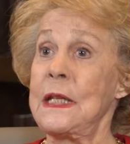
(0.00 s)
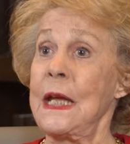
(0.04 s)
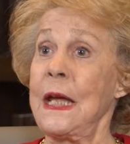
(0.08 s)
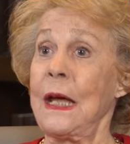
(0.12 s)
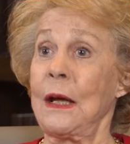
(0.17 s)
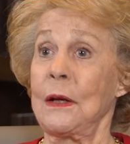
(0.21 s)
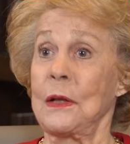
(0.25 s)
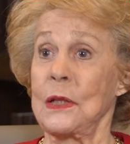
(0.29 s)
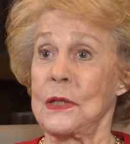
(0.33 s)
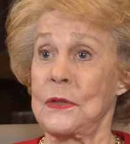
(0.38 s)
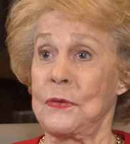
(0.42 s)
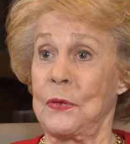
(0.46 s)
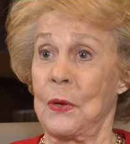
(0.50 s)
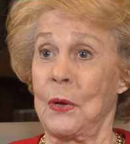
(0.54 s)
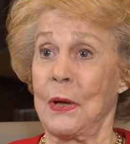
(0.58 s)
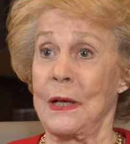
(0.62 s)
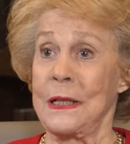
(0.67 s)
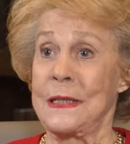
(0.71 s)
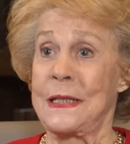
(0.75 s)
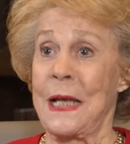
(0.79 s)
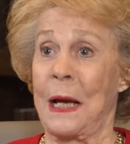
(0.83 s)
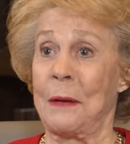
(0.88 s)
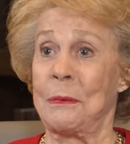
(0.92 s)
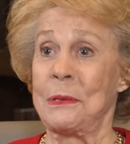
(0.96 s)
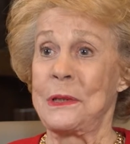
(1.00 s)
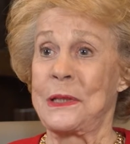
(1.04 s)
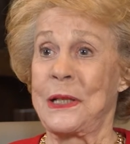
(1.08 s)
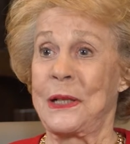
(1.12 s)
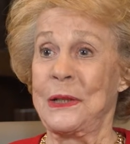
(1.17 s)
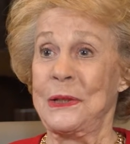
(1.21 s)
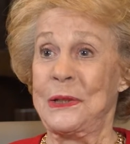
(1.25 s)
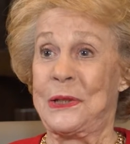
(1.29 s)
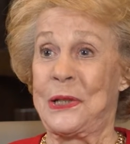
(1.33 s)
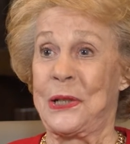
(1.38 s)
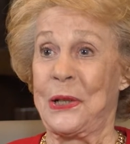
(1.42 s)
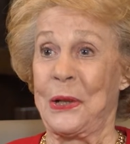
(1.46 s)
town as far as I was
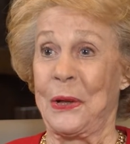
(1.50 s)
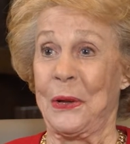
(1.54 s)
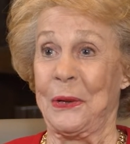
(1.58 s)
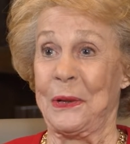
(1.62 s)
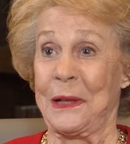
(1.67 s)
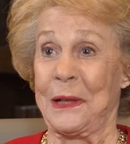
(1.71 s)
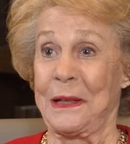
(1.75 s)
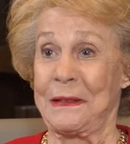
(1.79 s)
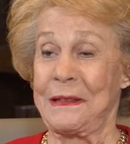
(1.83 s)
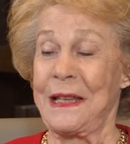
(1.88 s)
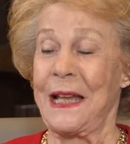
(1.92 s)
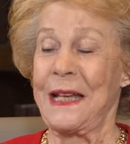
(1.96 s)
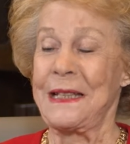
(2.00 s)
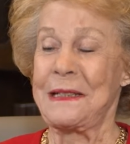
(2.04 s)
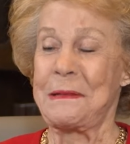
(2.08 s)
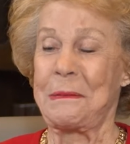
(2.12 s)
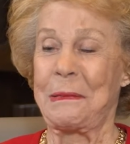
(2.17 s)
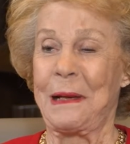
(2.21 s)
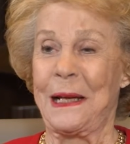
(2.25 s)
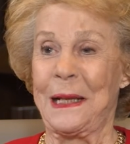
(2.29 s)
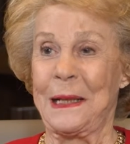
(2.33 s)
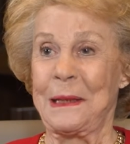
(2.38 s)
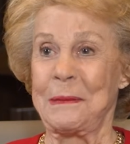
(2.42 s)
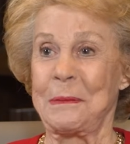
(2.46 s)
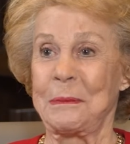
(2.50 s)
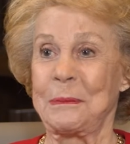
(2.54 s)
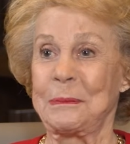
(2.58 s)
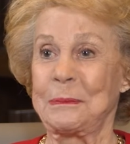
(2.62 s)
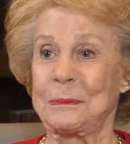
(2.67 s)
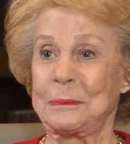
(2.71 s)
concerned at that time.